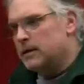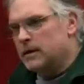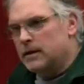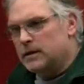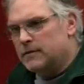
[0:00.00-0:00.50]

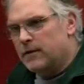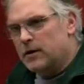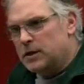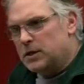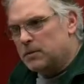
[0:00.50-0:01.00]
It's
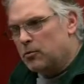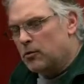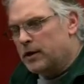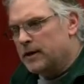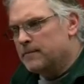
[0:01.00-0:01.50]
very
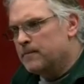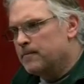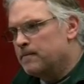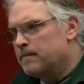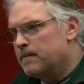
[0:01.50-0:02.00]
disappointing
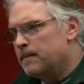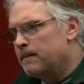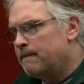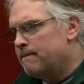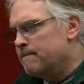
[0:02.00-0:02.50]

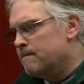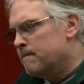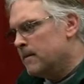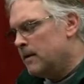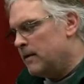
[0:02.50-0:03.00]

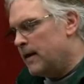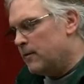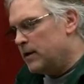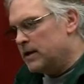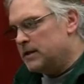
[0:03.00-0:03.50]

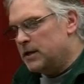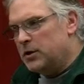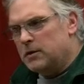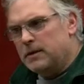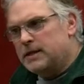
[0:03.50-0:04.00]
that we
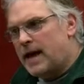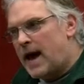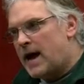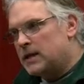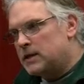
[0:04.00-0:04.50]
continue to be
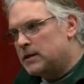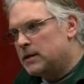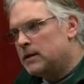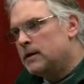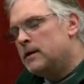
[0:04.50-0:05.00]
taxed